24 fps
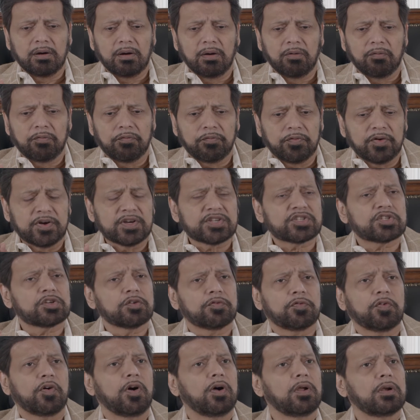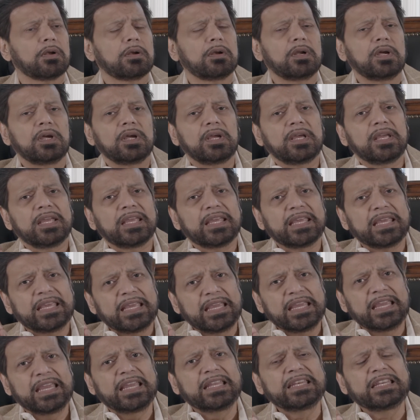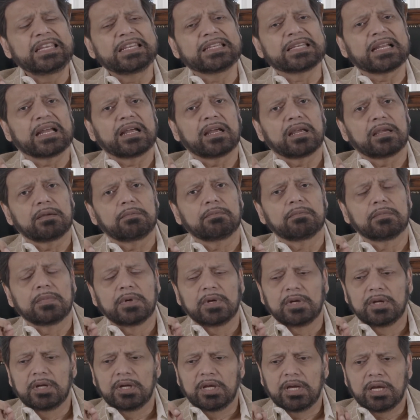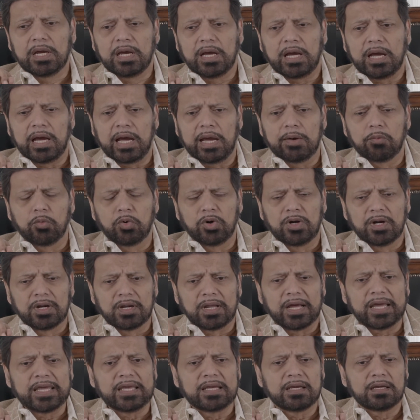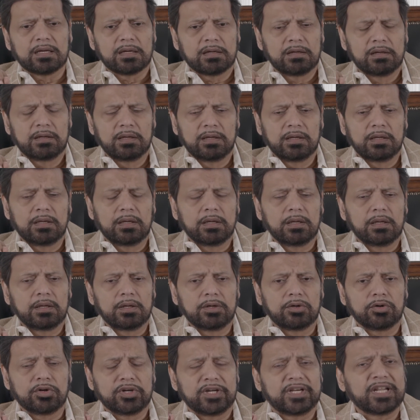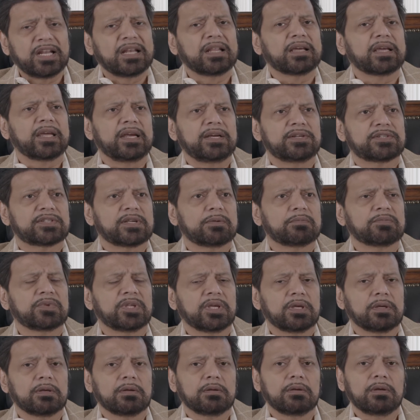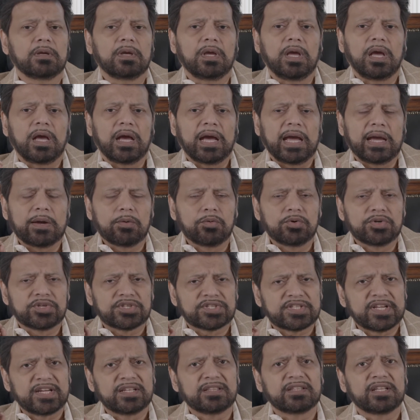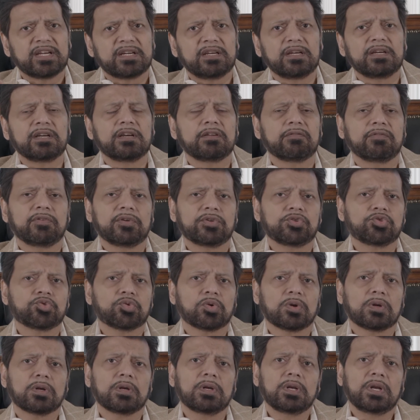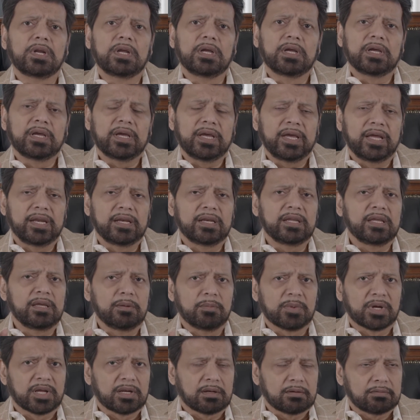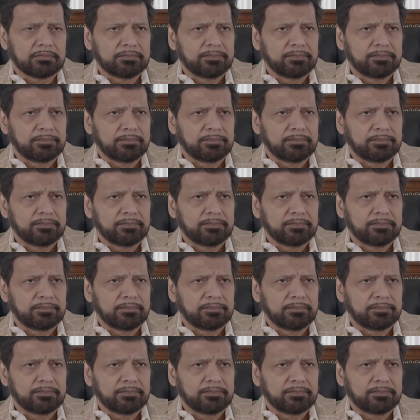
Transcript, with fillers: first of all, any time I would like to delegate something, I would send that individual an email